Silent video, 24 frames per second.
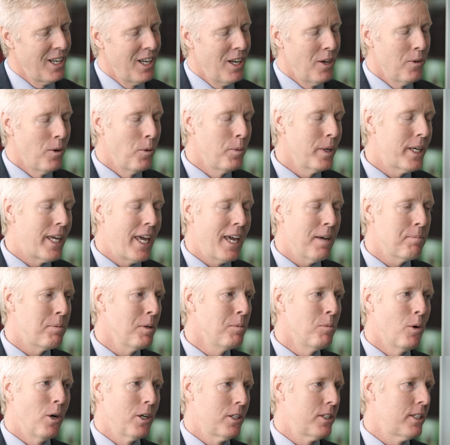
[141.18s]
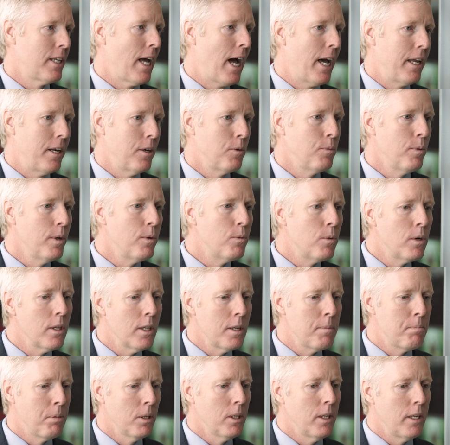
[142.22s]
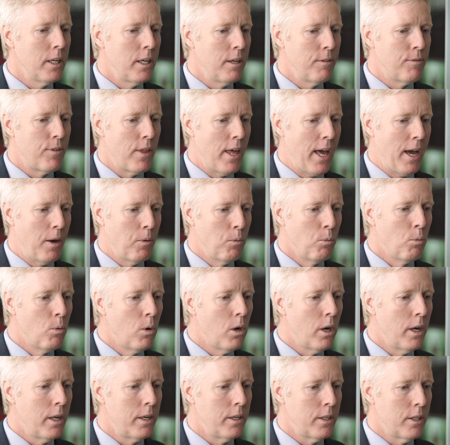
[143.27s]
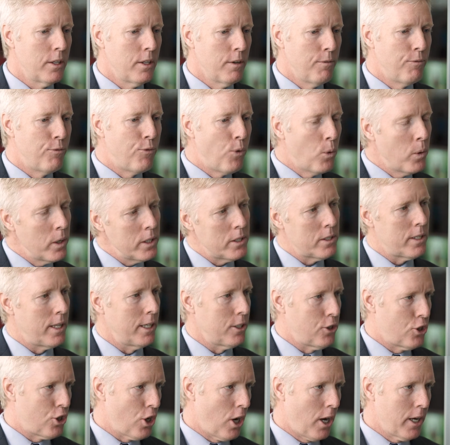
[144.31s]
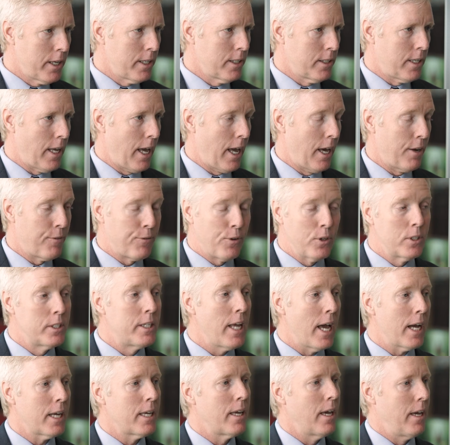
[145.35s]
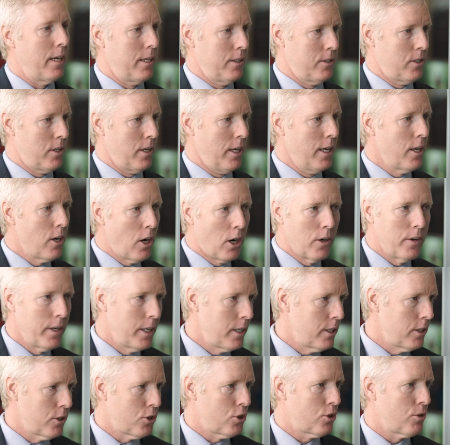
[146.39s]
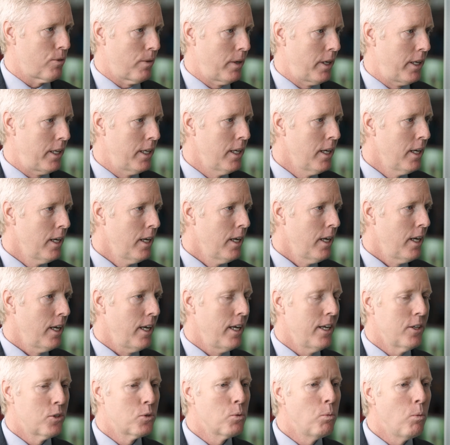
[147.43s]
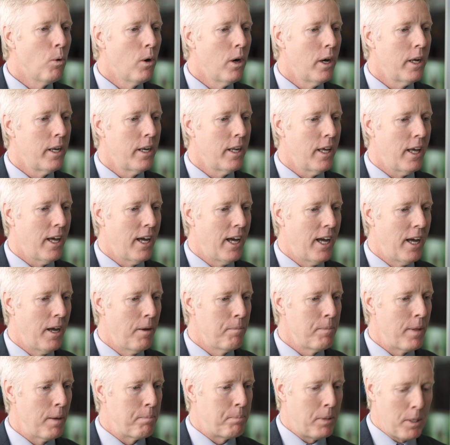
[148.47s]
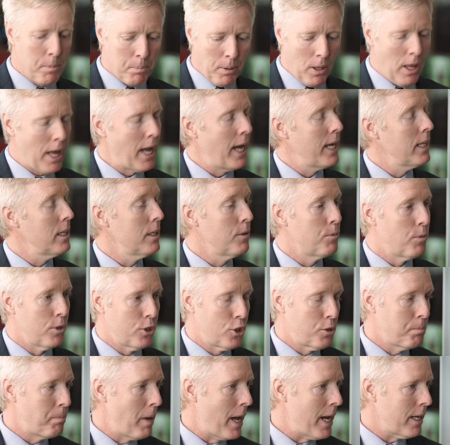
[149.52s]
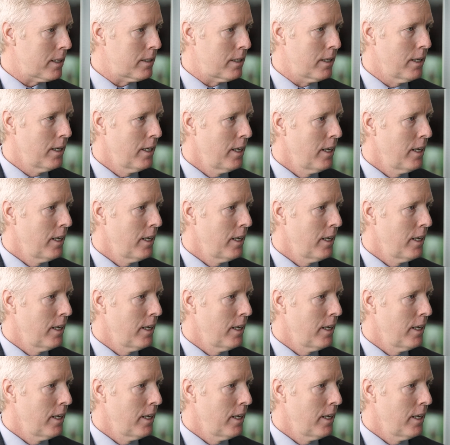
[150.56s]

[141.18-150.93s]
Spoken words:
Well, we can't be more excited. We really believe that, one, the voice that John has had for decades in our industry is one that people highly respect.